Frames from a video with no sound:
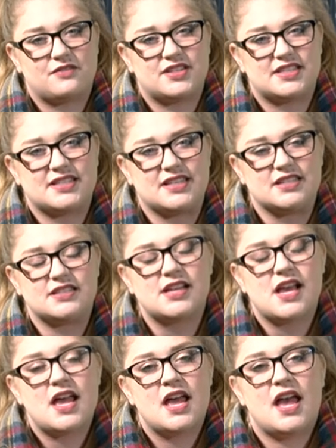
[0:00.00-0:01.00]
of disease,
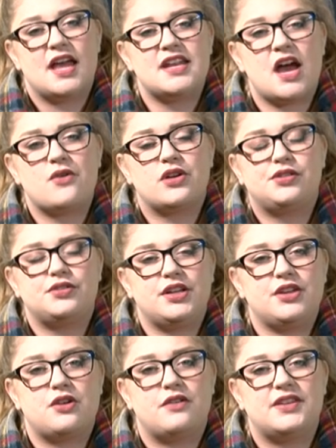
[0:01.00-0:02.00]
and now
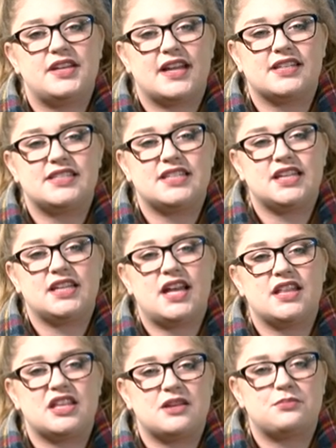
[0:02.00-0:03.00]
including COVID 19
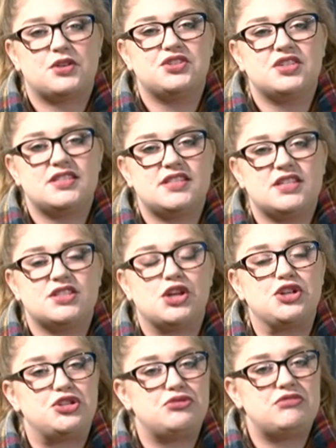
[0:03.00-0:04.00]
and the emergencies,
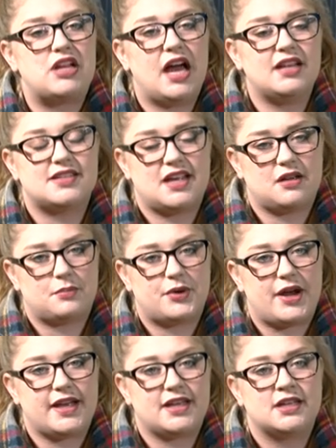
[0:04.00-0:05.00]
do not take a
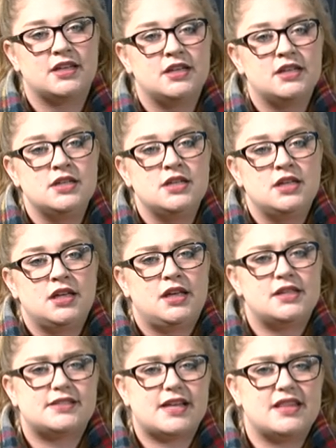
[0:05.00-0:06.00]
break.
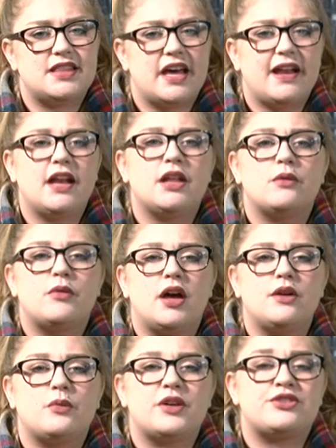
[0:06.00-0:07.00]
He said that
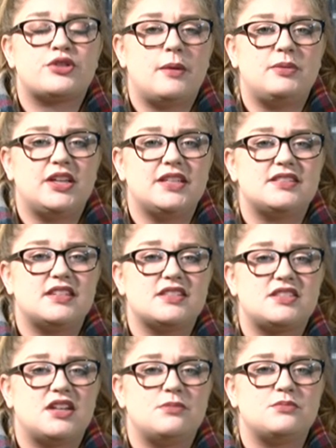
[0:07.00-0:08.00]
anyone with troubling
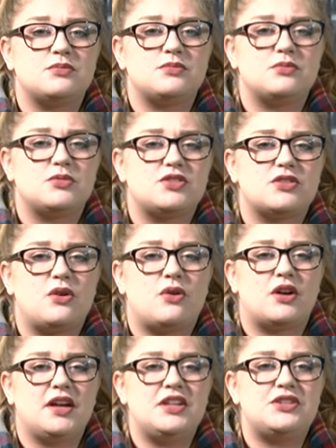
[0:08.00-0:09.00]
systems
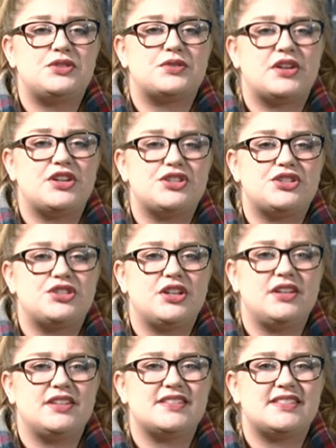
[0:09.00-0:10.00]
or injury
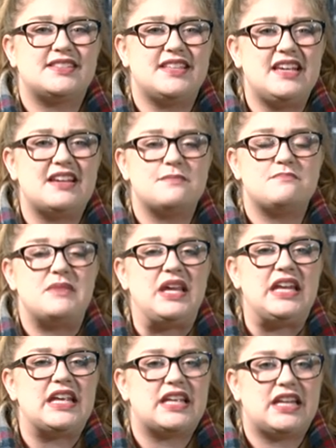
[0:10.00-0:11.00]
should seek
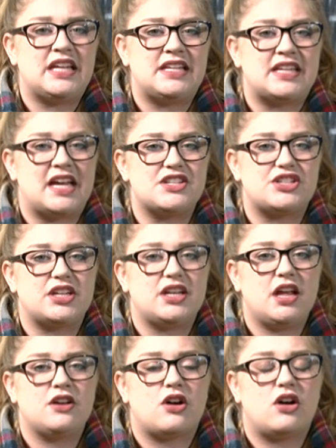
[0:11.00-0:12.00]
immediate attention
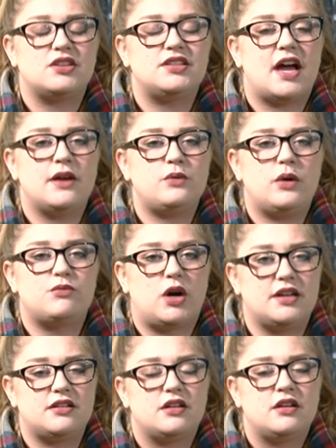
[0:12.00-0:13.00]
and call
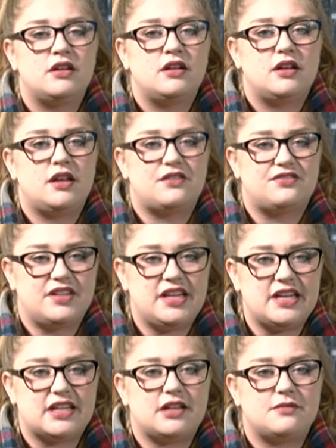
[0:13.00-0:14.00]
911 if
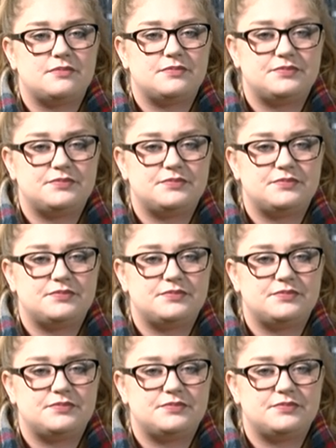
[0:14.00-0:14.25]
needed.